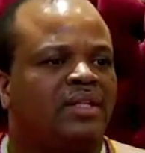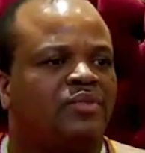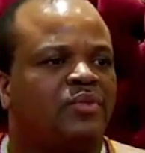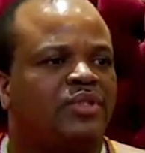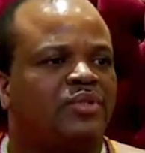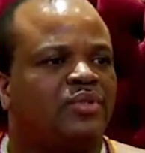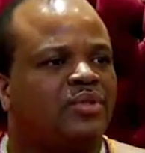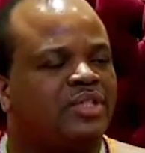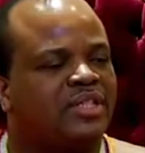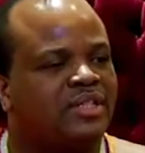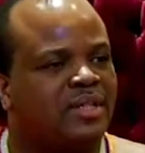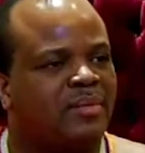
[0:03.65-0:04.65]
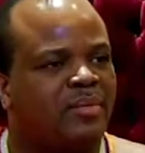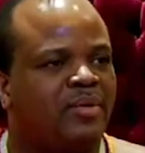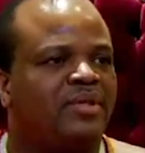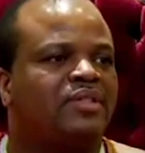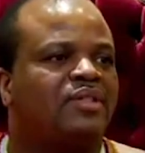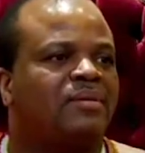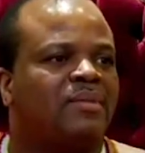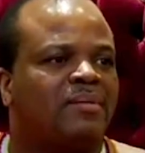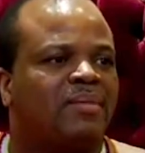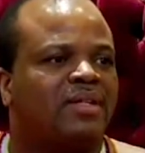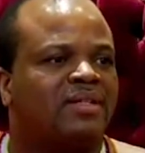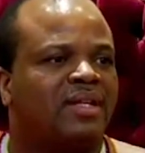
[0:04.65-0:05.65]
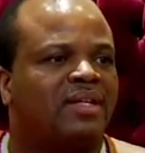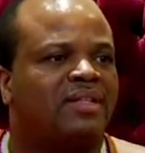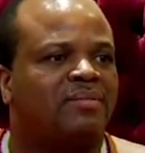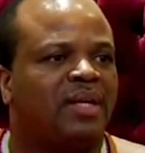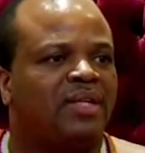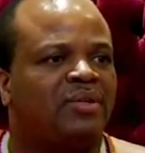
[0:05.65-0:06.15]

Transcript: that we do not disappoint the member states.